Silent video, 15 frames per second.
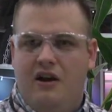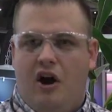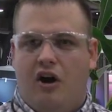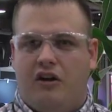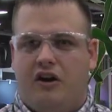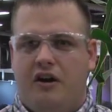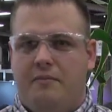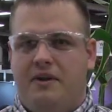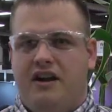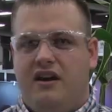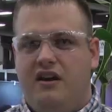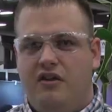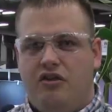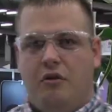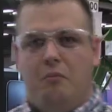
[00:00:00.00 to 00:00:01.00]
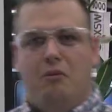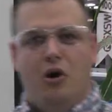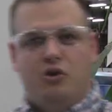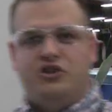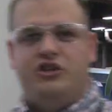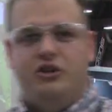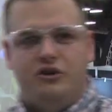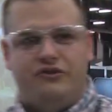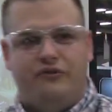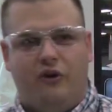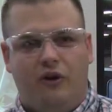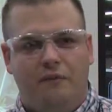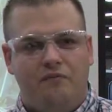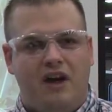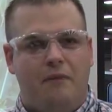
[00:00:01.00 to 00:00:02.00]
are going to be the most
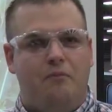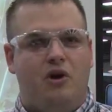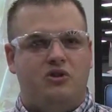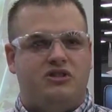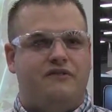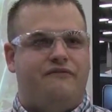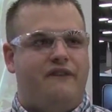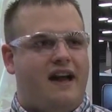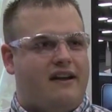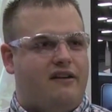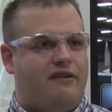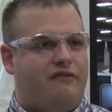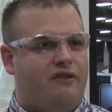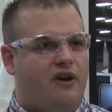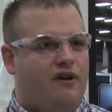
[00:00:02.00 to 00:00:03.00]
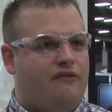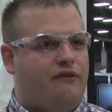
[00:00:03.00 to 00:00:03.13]
useful and most effective